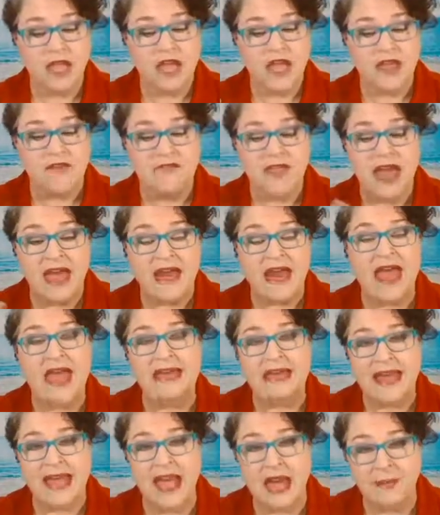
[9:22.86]
If that
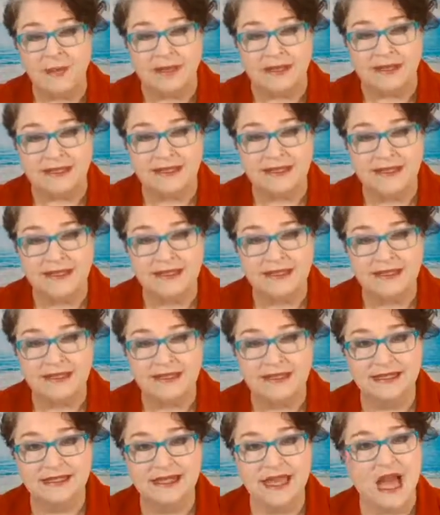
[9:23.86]
hadn't happened,
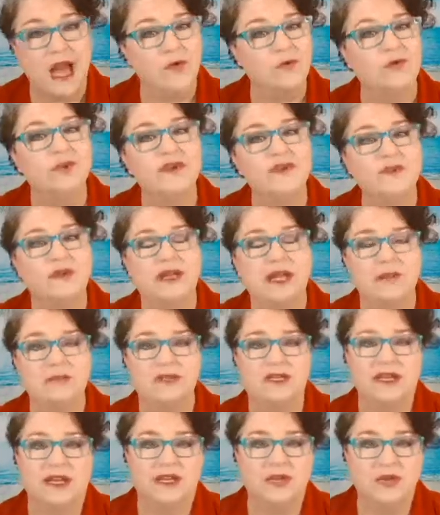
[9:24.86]
I wouldn't have been able
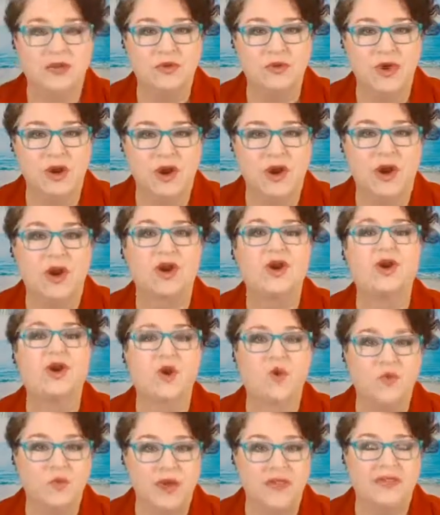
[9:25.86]
to get a new car
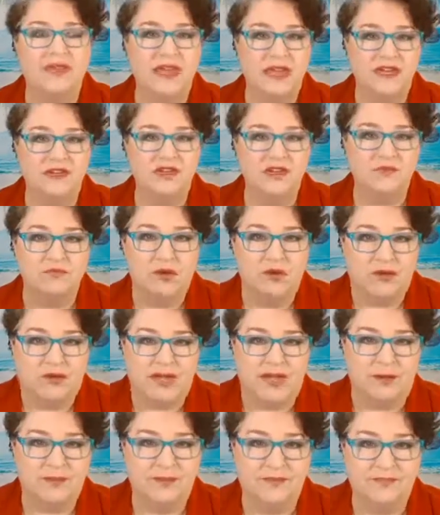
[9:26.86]
when the engine burned
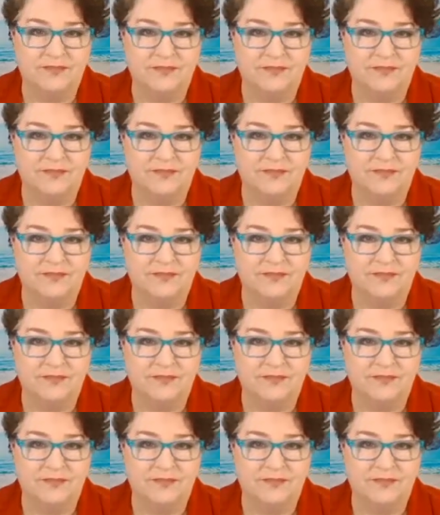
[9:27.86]
up.